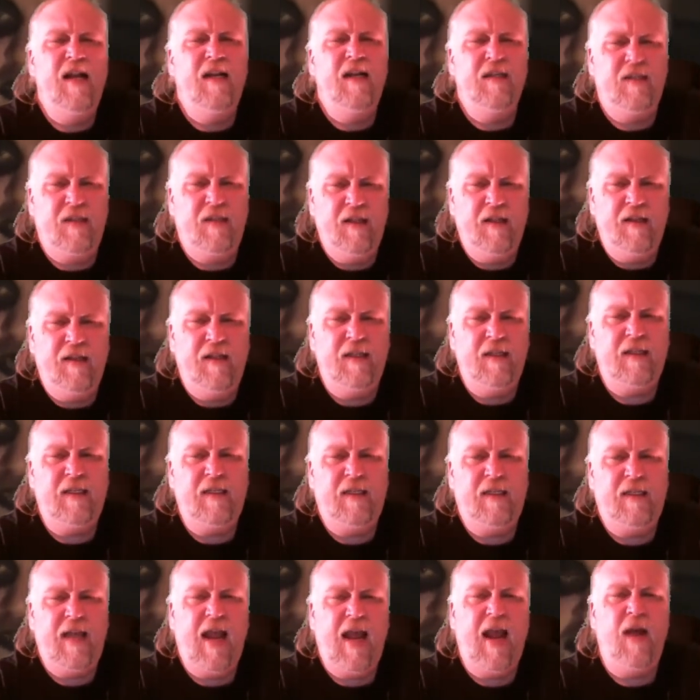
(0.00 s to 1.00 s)
To this
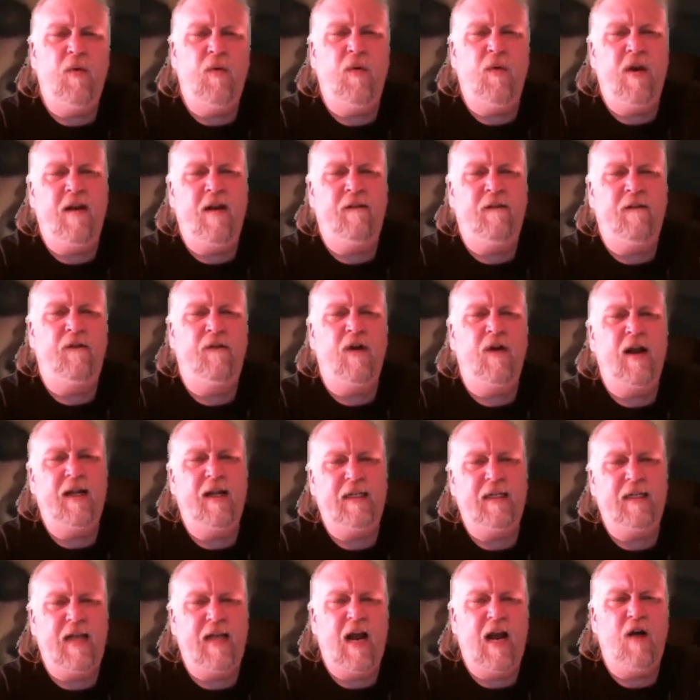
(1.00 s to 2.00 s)
day, whenever
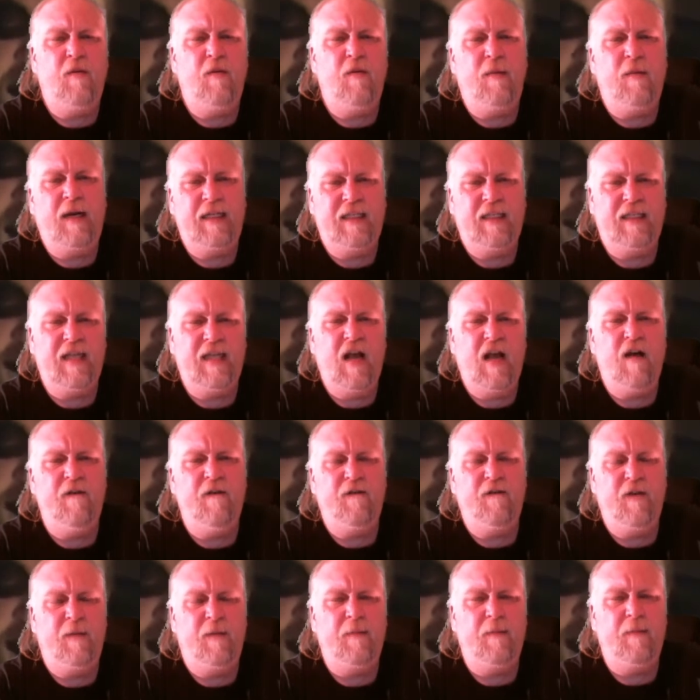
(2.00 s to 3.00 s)
I doubt
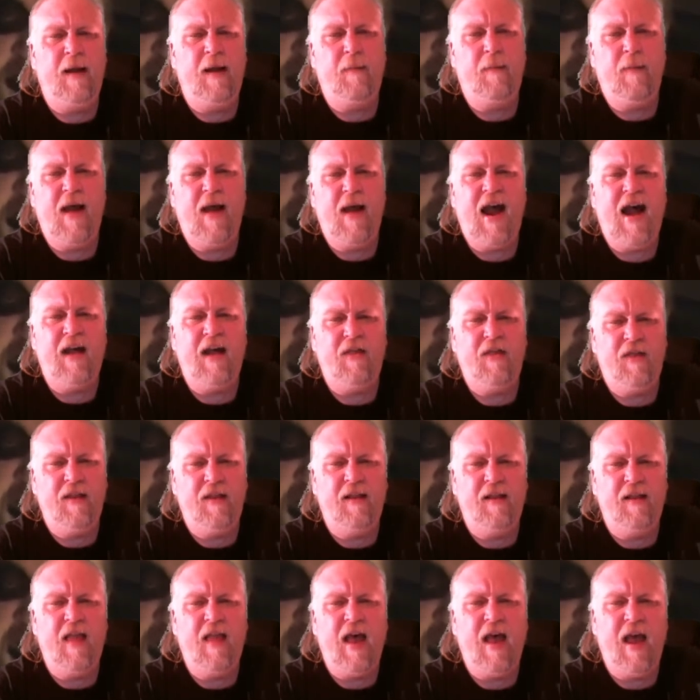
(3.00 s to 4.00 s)
myself and my path
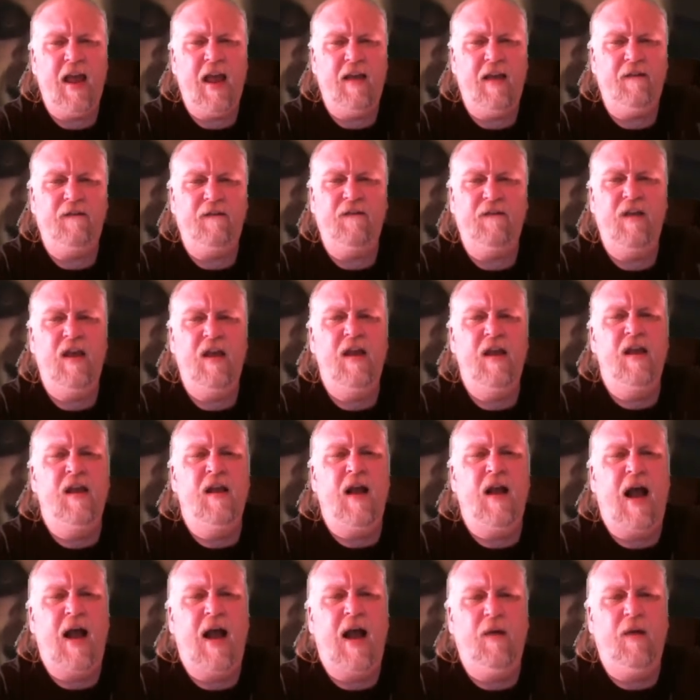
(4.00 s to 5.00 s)
in life,
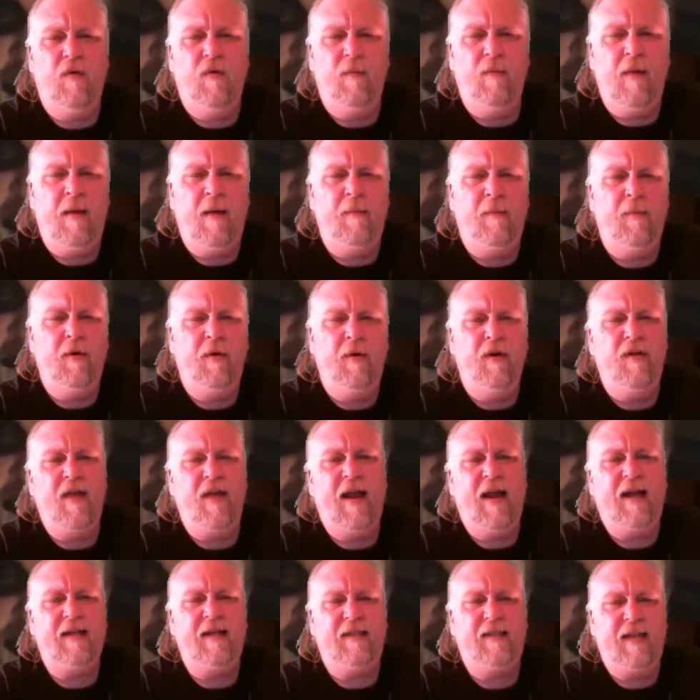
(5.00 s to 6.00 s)
I remember
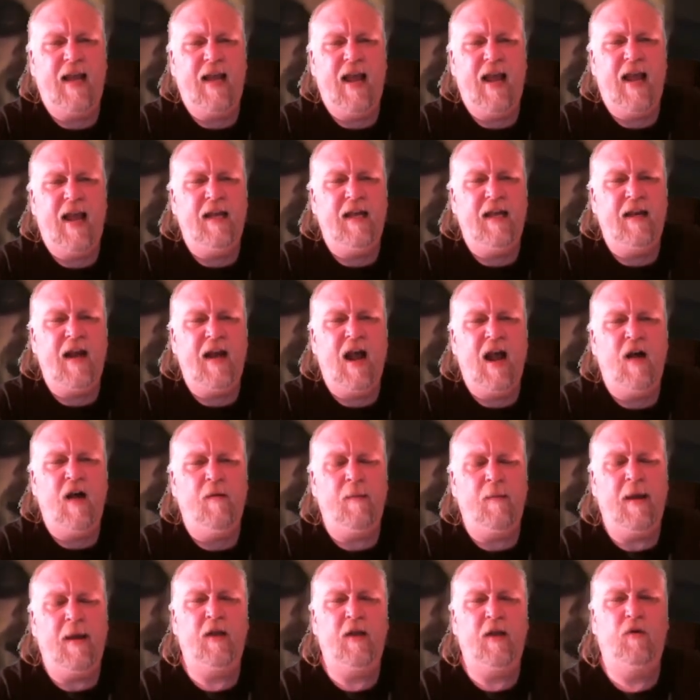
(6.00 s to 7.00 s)
that day and how
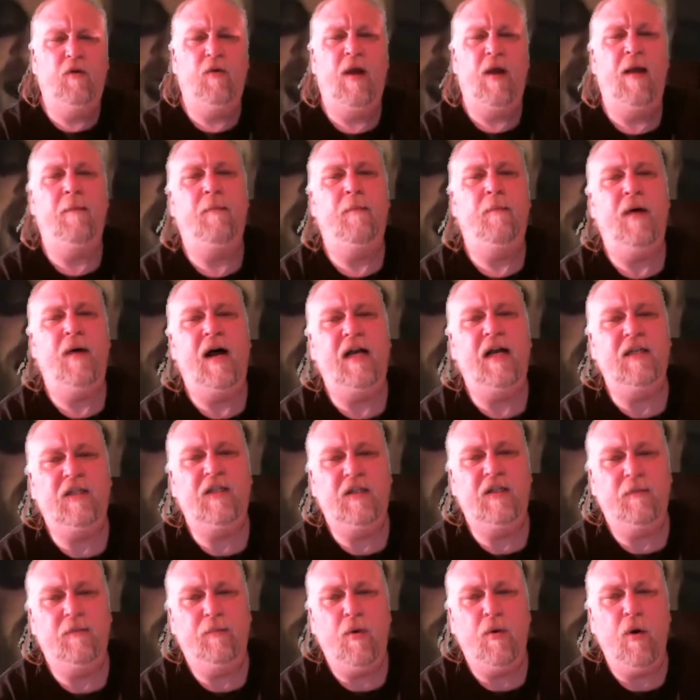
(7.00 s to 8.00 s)
my grandpa
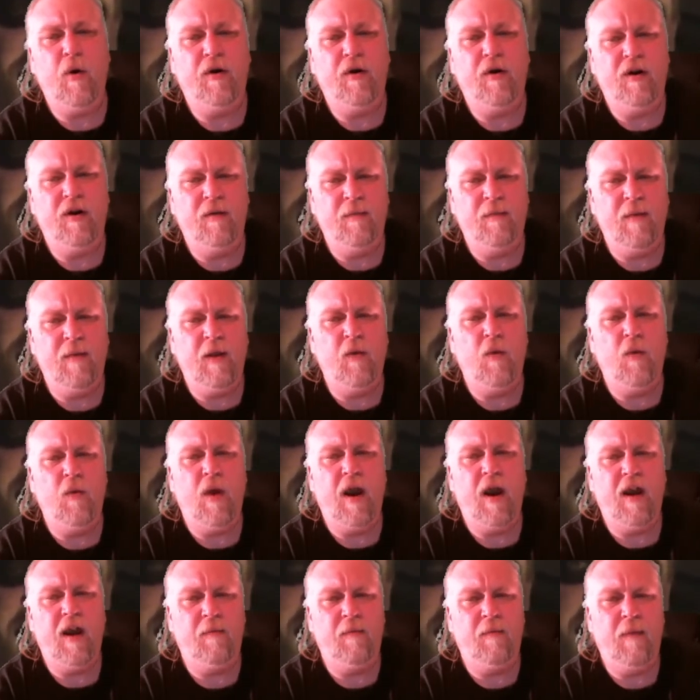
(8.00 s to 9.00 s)
supported me
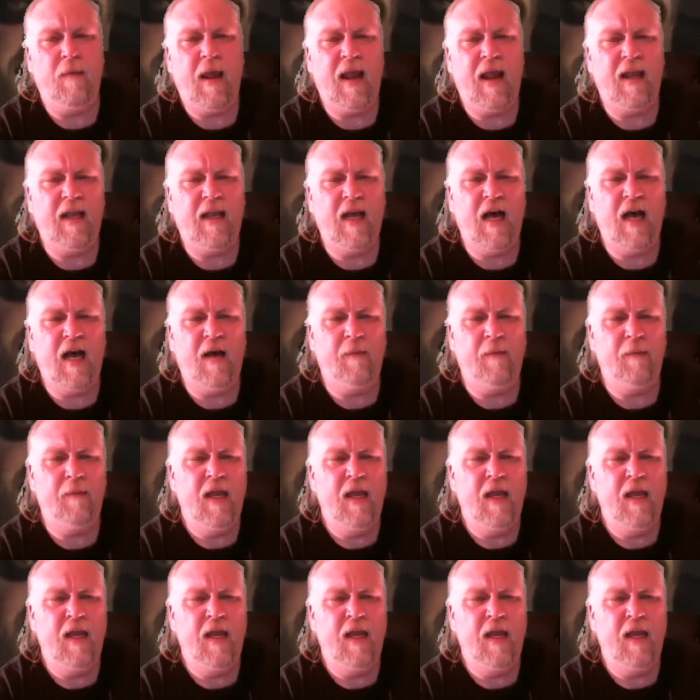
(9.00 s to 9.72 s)
wearing makeup